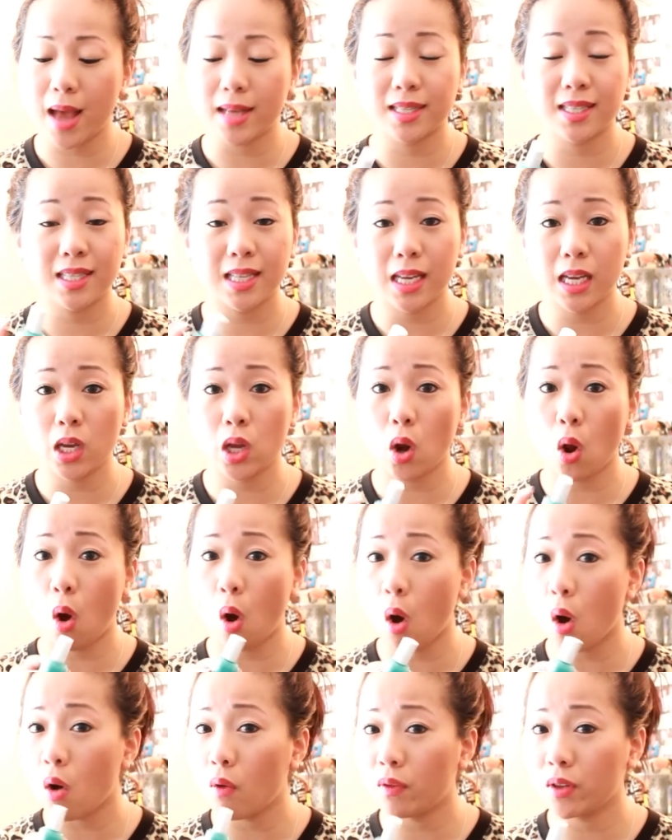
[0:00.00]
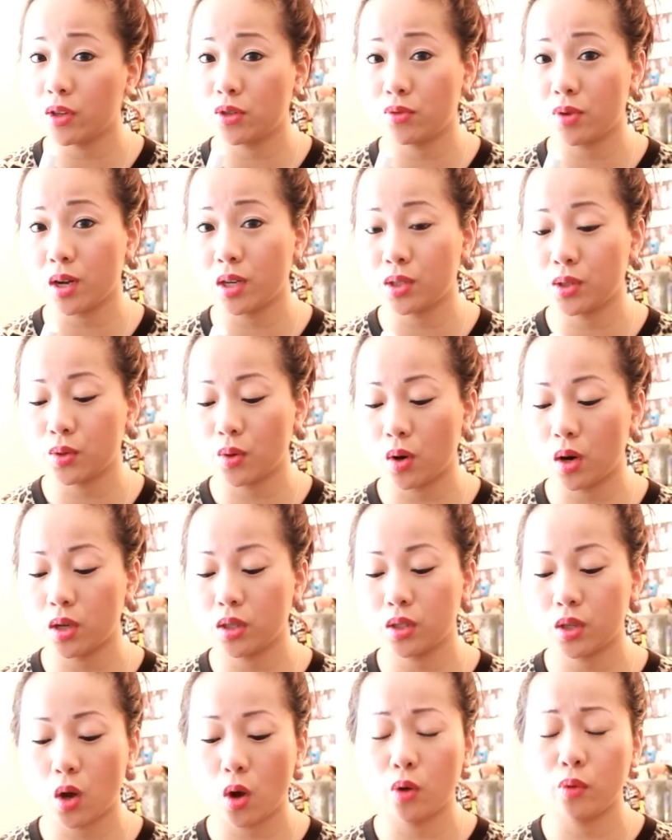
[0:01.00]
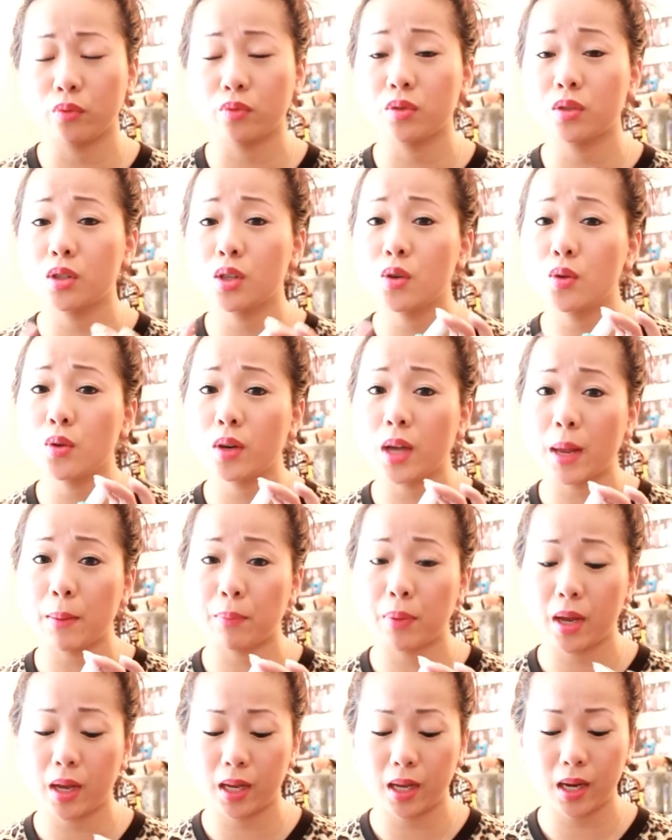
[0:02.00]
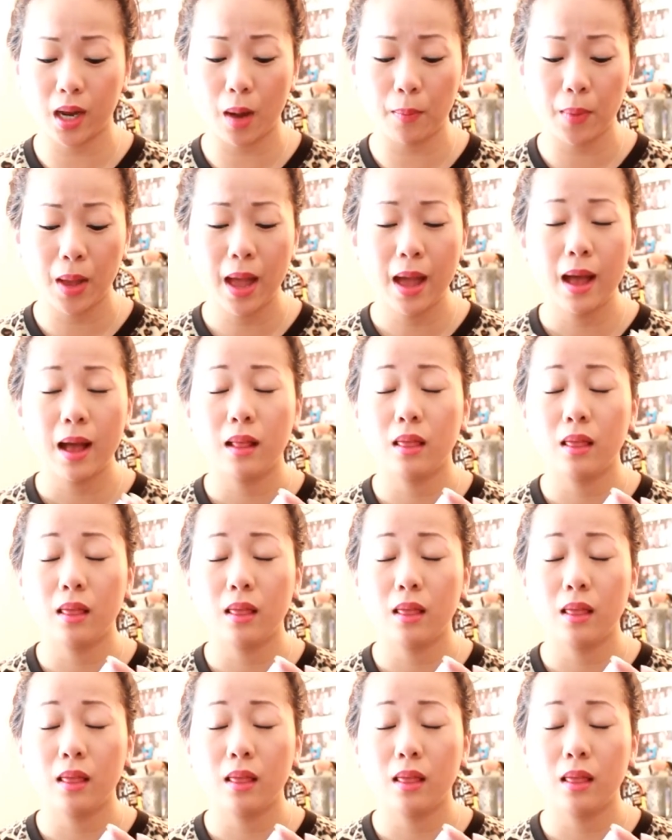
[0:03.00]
I see it all over the drugstore, so still can pick it up.